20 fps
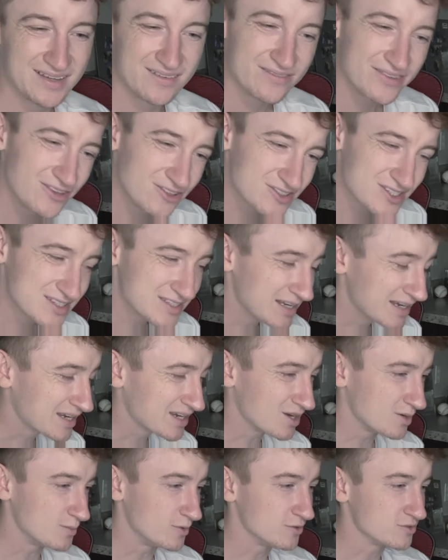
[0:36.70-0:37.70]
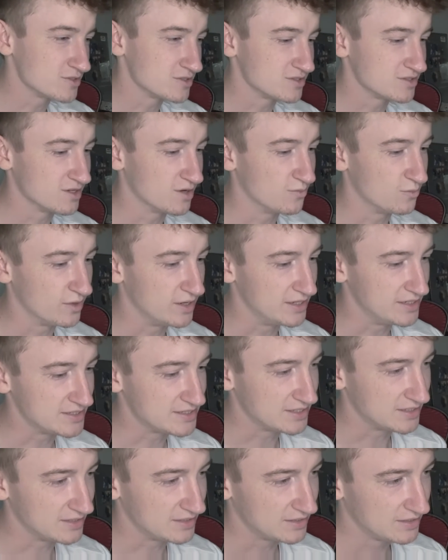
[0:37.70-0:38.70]
feel sick almost in some ways
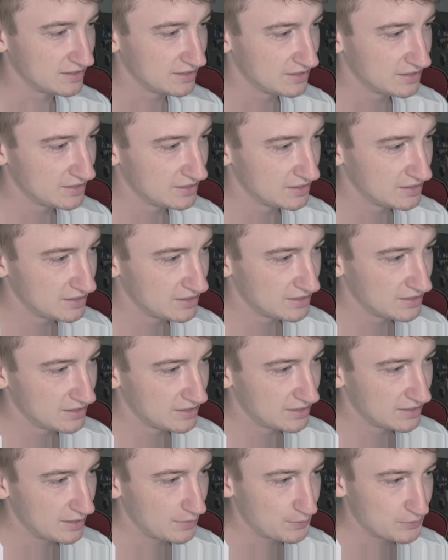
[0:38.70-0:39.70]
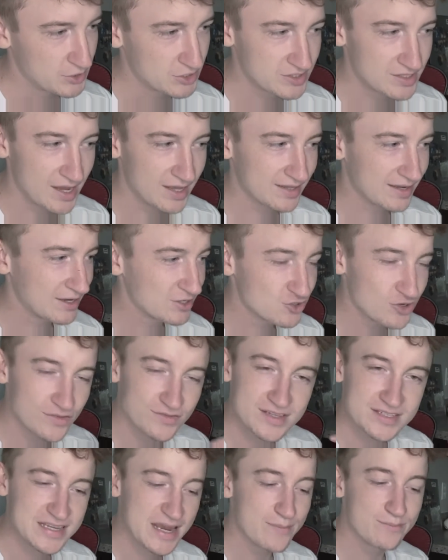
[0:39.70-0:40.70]
and just not I just don't have
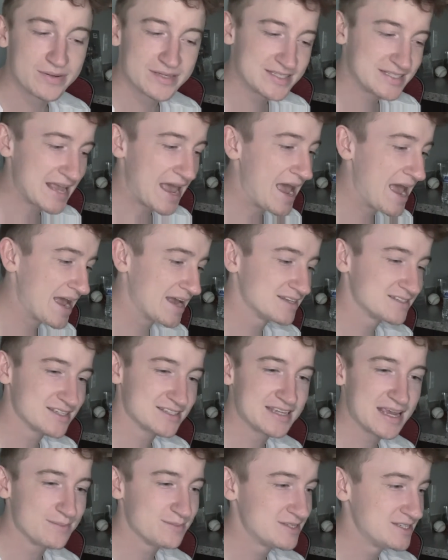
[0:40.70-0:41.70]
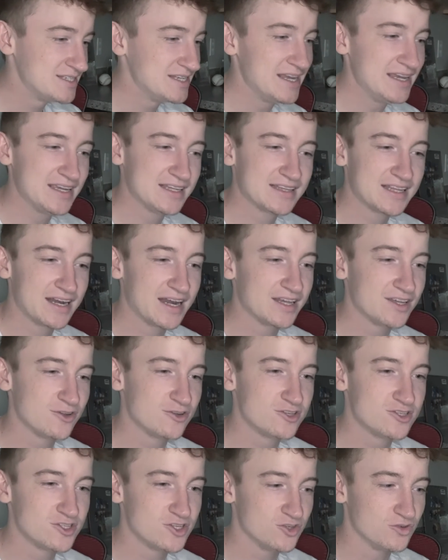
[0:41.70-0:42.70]
the same pizzazz, the same zing that I
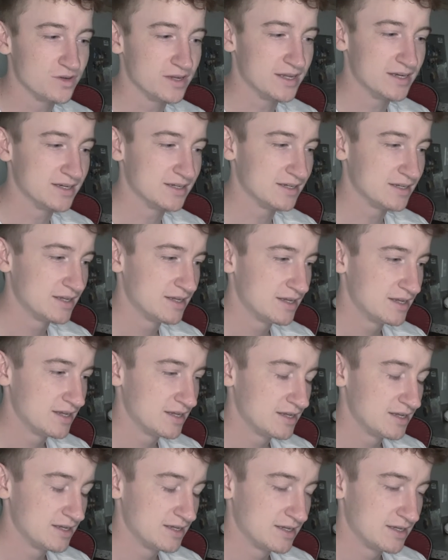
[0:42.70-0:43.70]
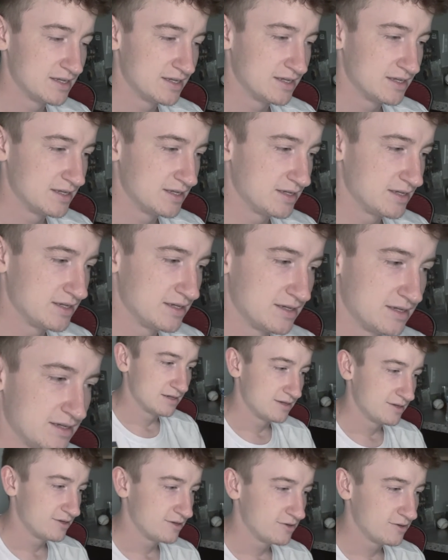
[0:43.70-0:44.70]
used to
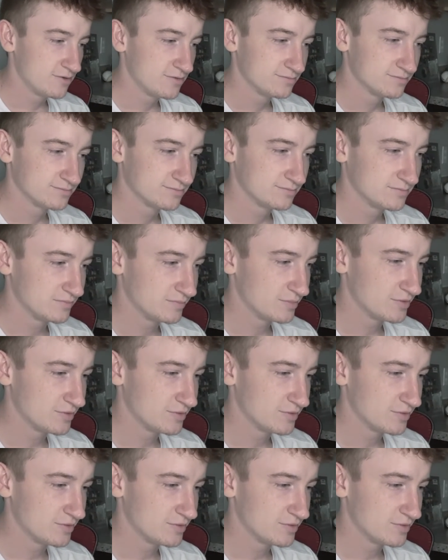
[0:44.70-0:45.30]
and I've